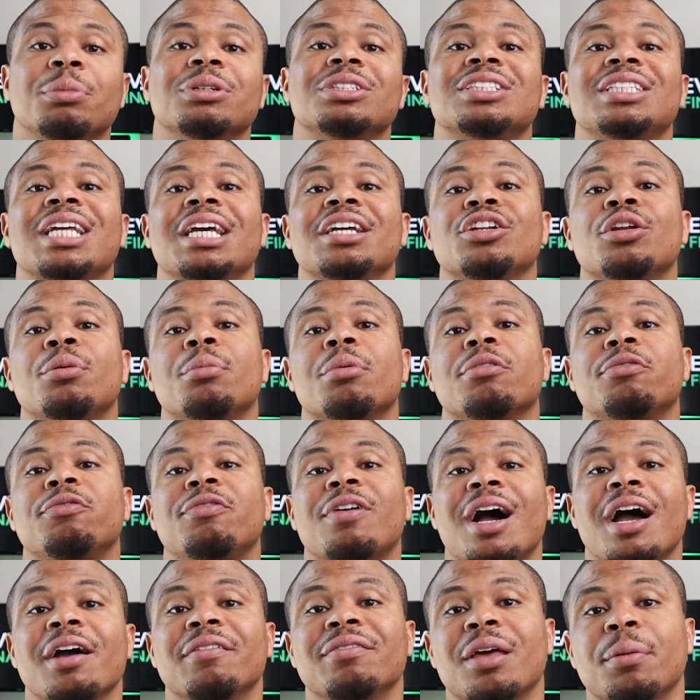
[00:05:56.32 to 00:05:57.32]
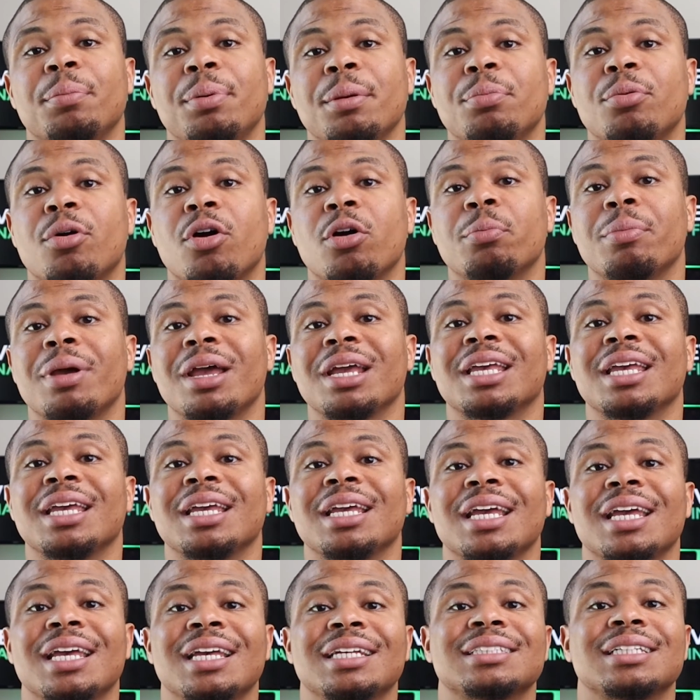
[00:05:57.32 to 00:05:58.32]
mistake number 5 that people are
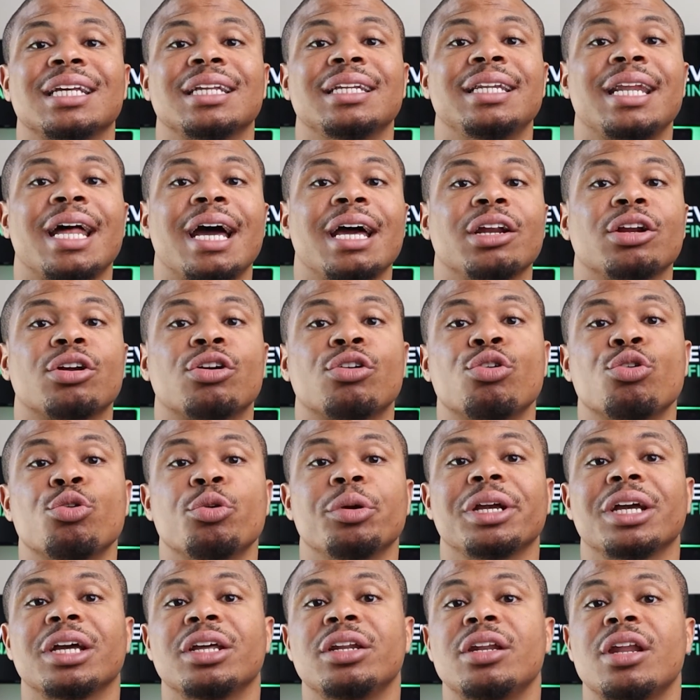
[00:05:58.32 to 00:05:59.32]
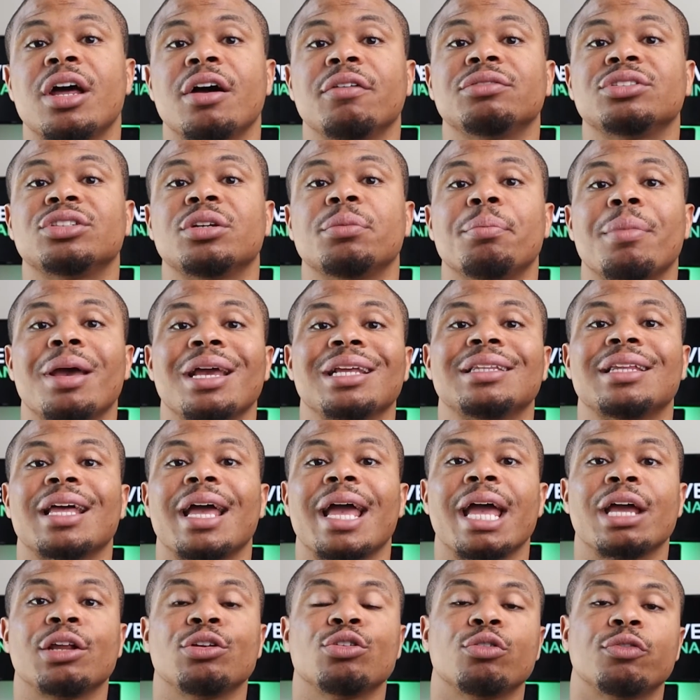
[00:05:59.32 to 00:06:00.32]
making is not accruing enough to make the
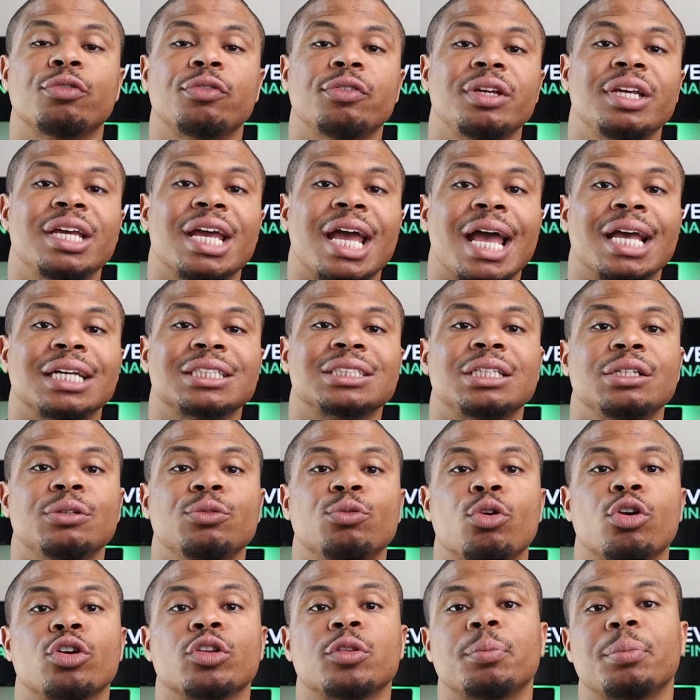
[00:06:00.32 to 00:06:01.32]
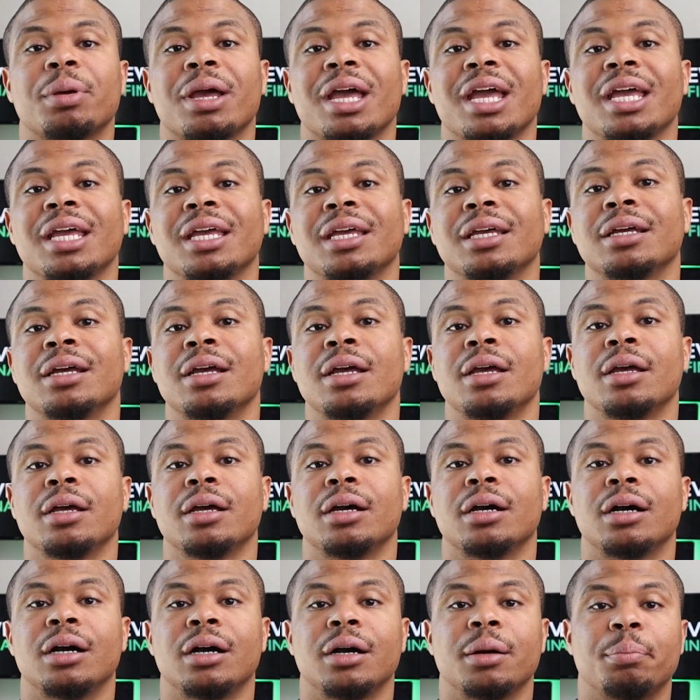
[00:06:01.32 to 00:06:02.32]
annual fee actually worth paying
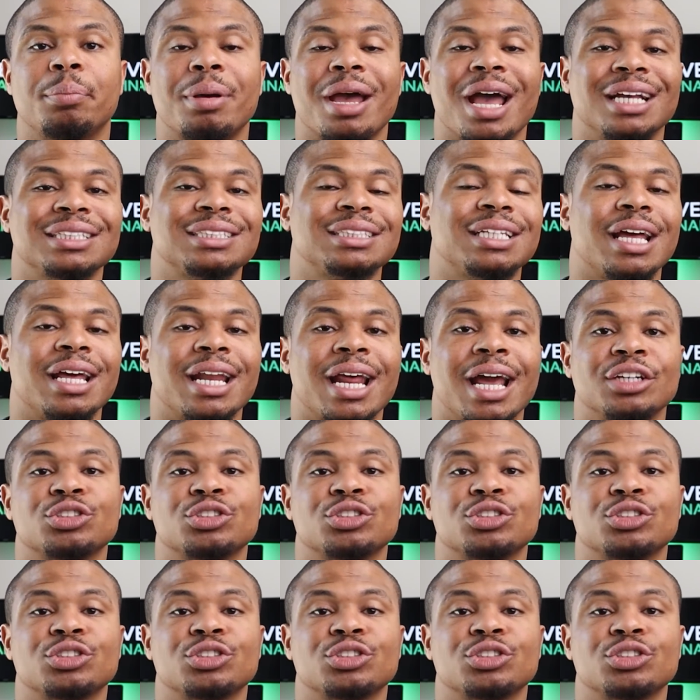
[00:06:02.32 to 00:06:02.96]
past that